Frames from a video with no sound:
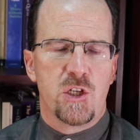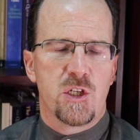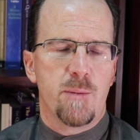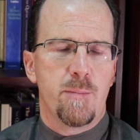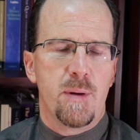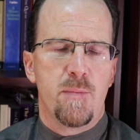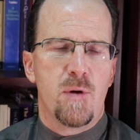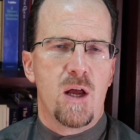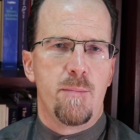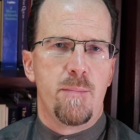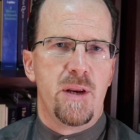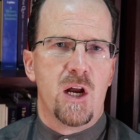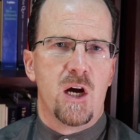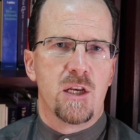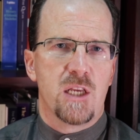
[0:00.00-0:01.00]
some people had
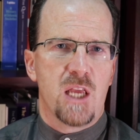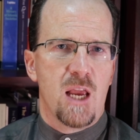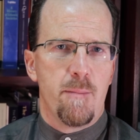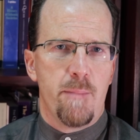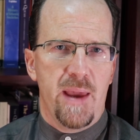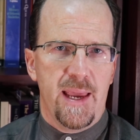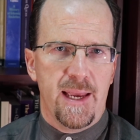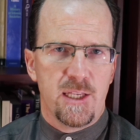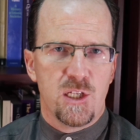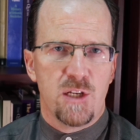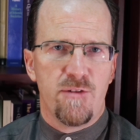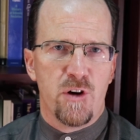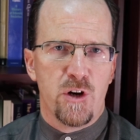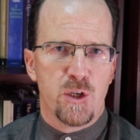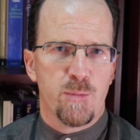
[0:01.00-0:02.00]
been on campaigns
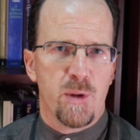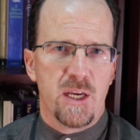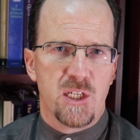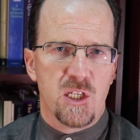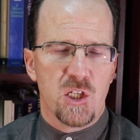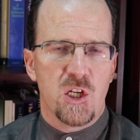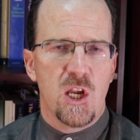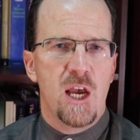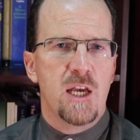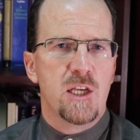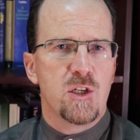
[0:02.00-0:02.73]
in various places.